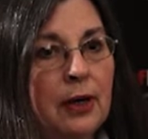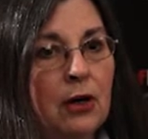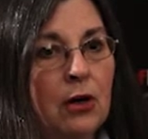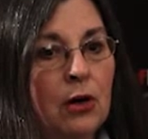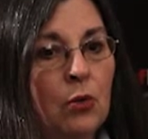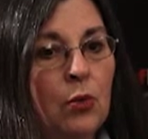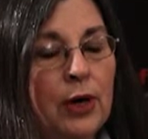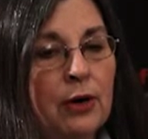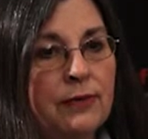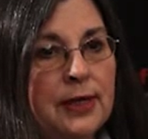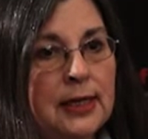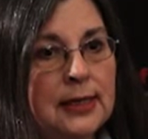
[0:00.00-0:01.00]
are aware
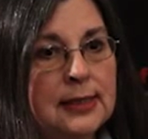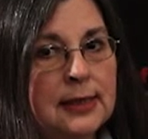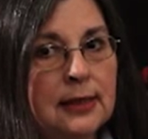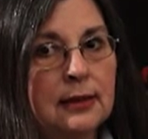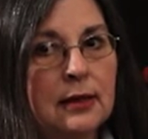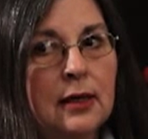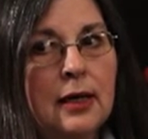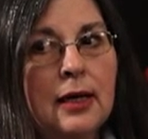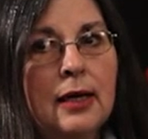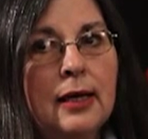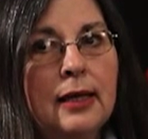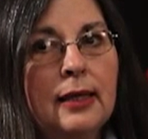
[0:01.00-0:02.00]
of the incident.
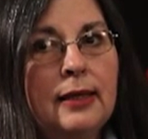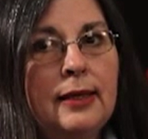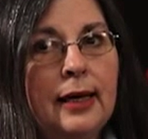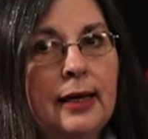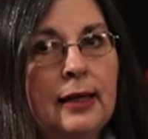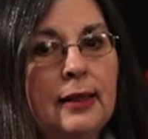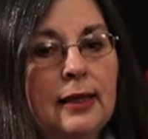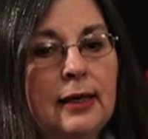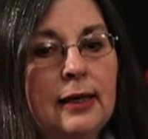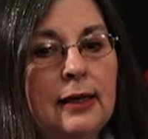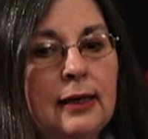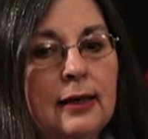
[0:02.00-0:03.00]
Getting
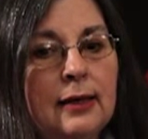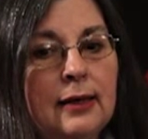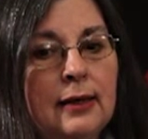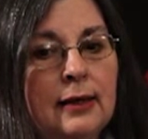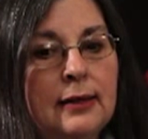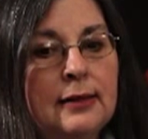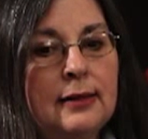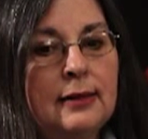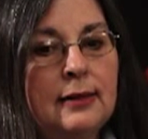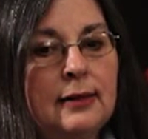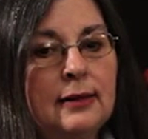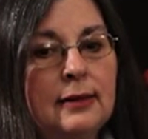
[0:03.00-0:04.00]
the
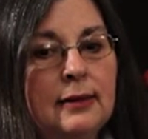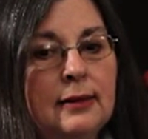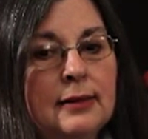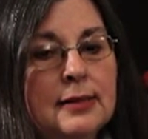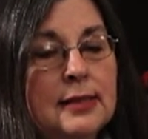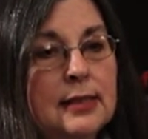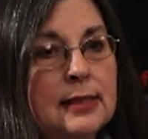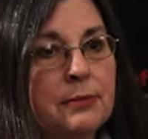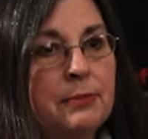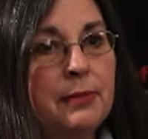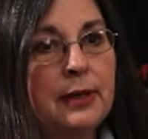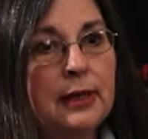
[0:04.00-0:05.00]

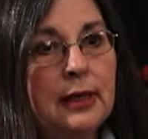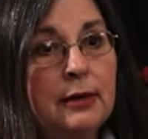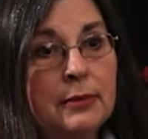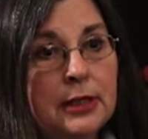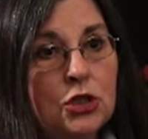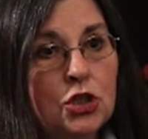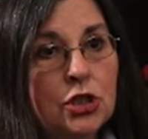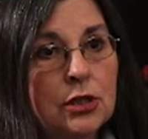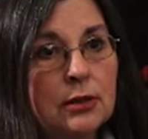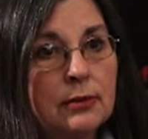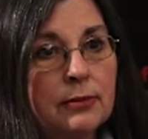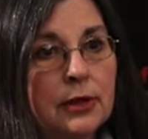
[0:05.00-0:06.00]
system imaged
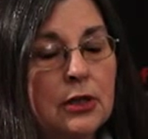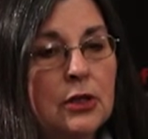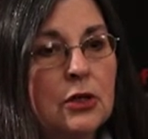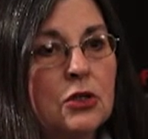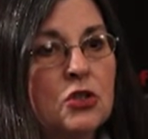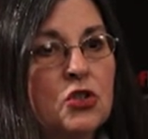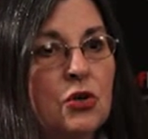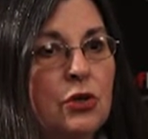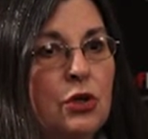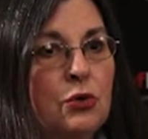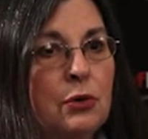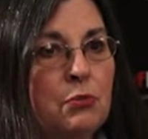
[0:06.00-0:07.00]
so
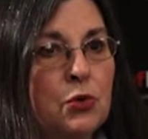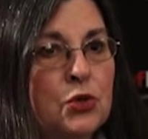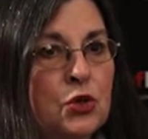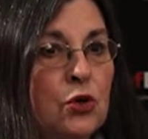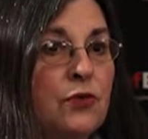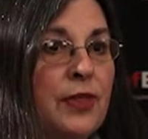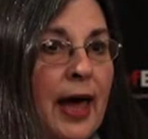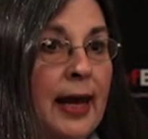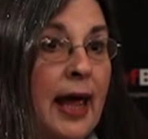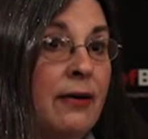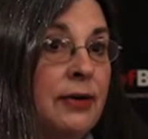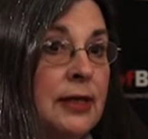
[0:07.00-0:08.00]
that you can preserve that
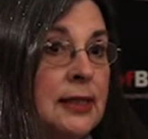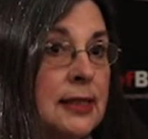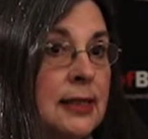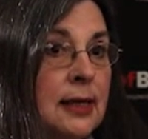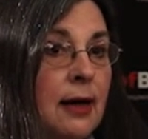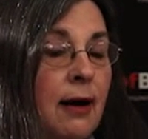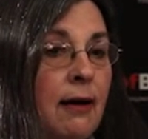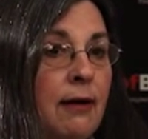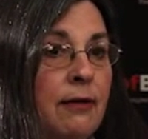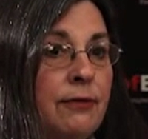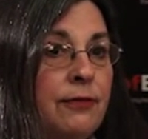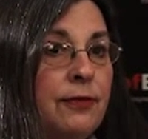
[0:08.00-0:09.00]
evidence
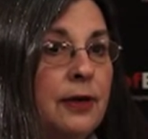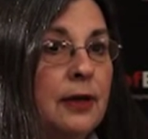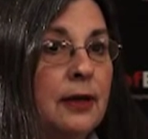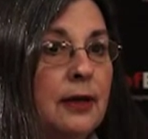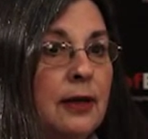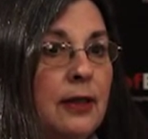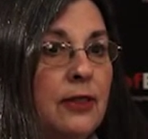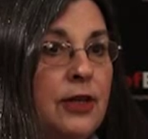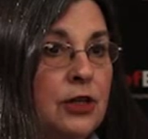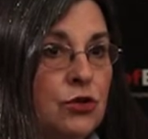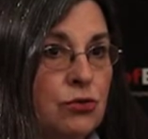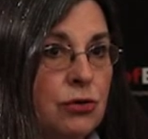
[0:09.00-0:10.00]
of the
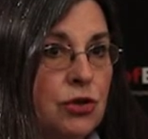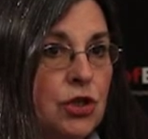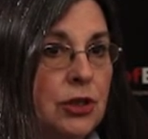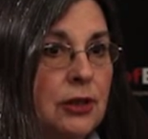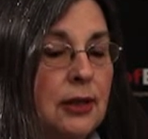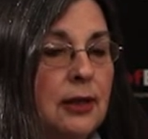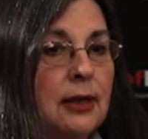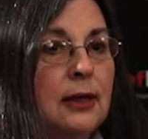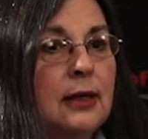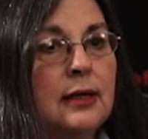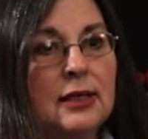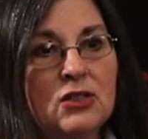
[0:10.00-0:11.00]
intrusion
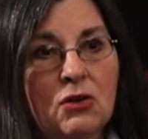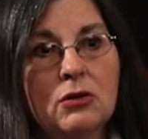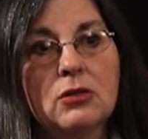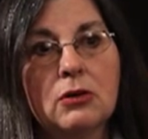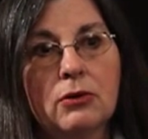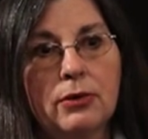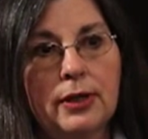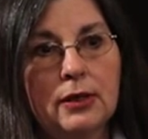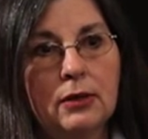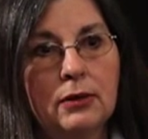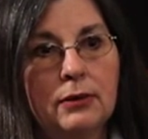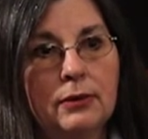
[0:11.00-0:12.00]
is also
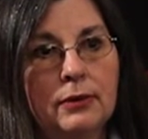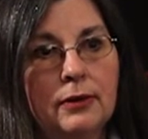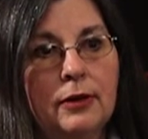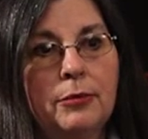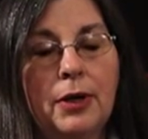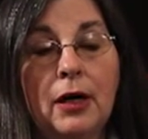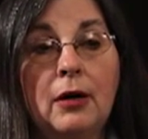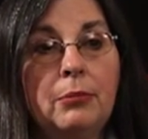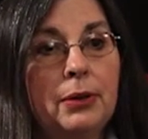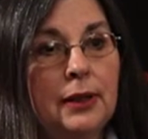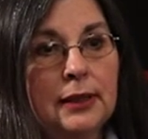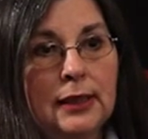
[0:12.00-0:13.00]
critical. But
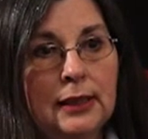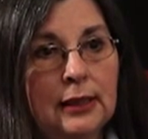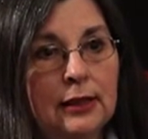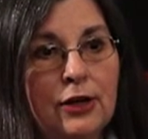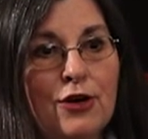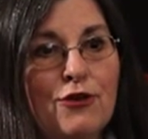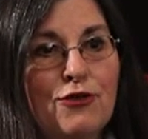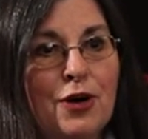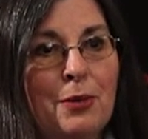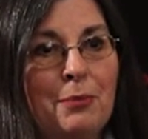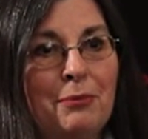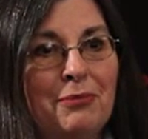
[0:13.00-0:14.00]
unplugging
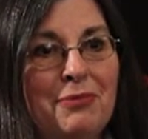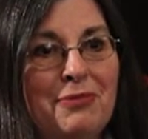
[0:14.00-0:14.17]
from